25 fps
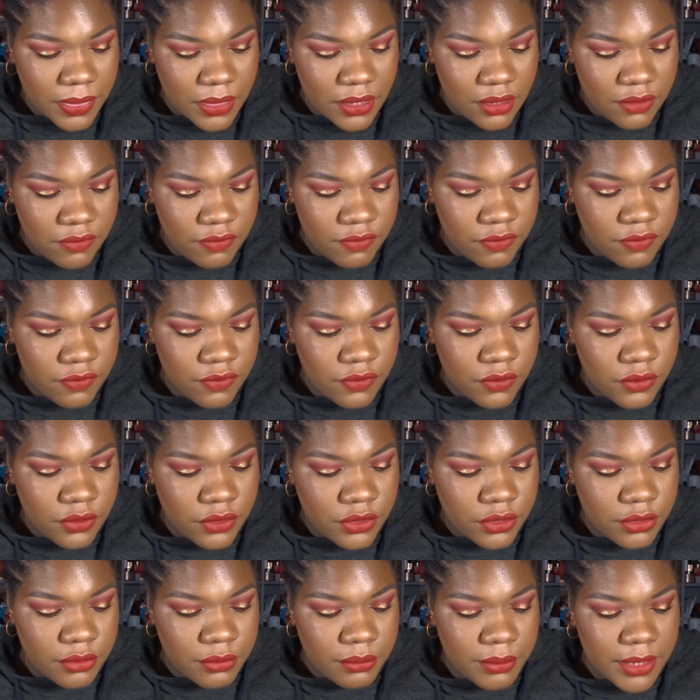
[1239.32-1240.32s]

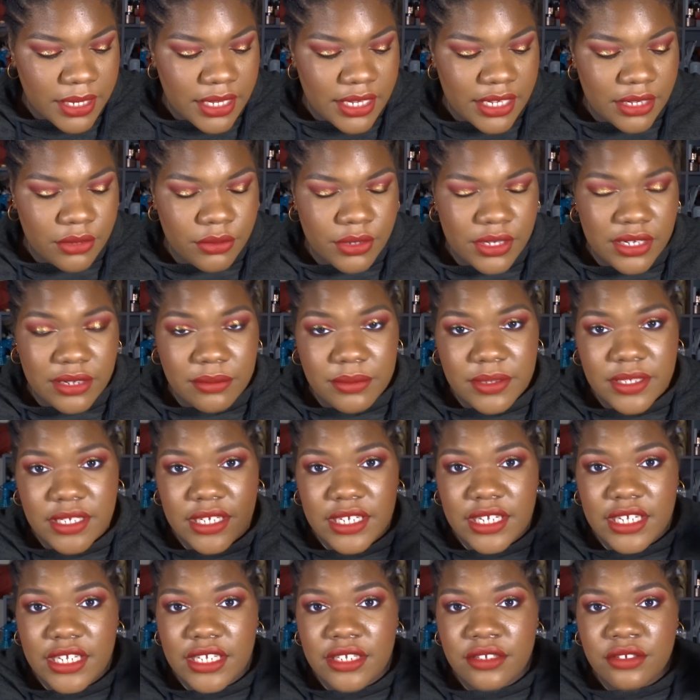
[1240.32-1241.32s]
For my liquid
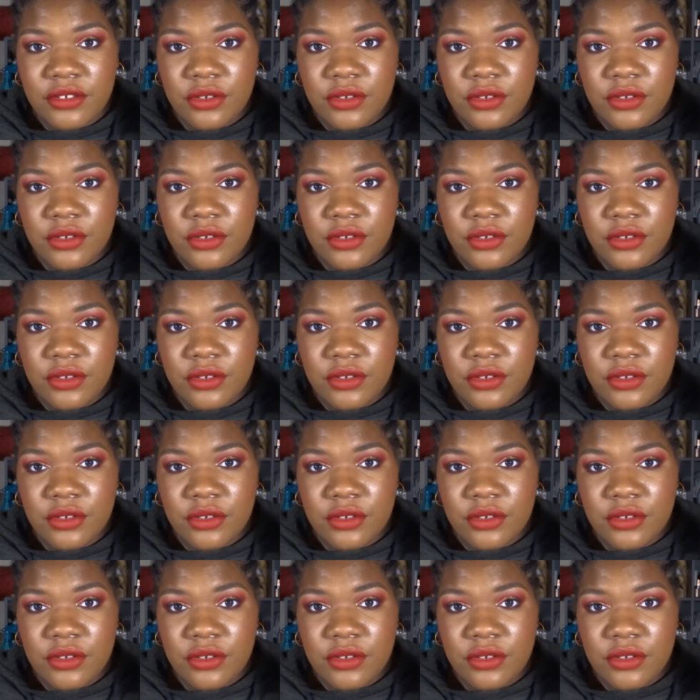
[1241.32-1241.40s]
lipstick, it's